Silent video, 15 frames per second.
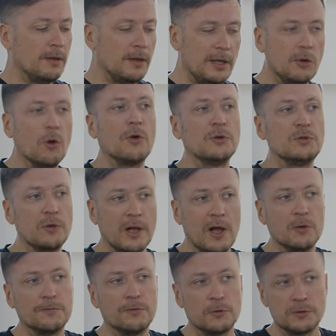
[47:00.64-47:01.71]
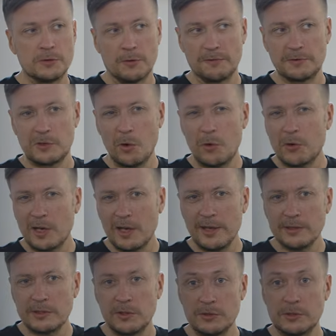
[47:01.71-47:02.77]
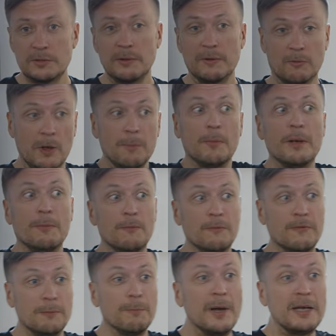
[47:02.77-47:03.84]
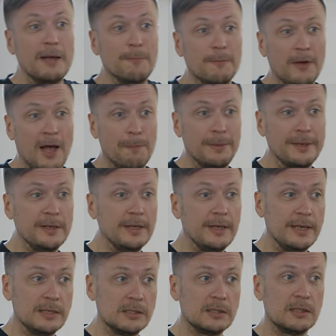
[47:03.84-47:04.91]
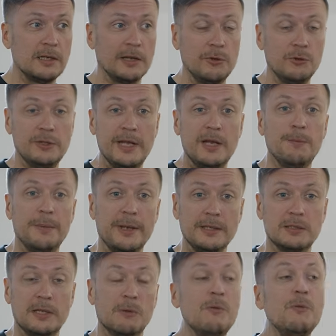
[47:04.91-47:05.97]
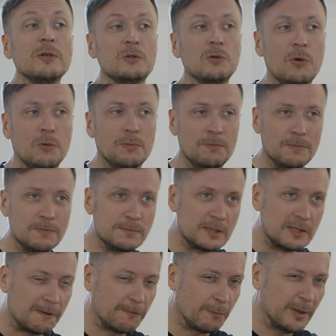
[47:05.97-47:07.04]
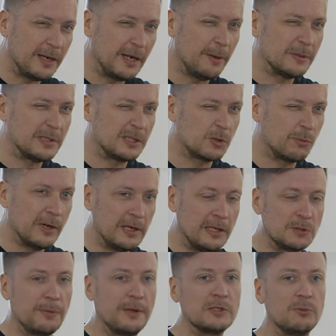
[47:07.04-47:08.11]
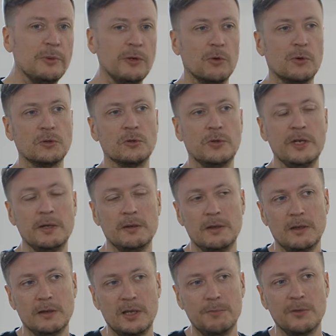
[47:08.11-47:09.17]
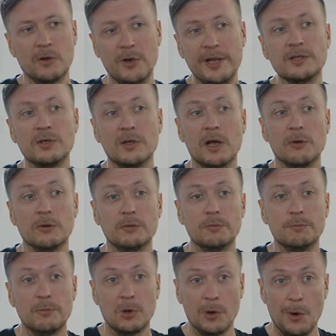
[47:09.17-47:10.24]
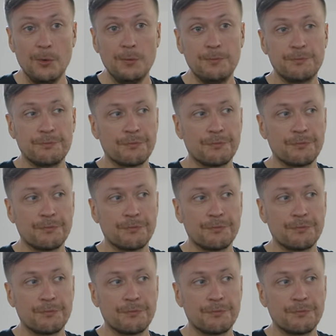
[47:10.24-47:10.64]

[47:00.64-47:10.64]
In order to account for sort of slower clients, because what might happen is your database, we want to load stuff from the database as quickly as possible in order to keep the connection count low.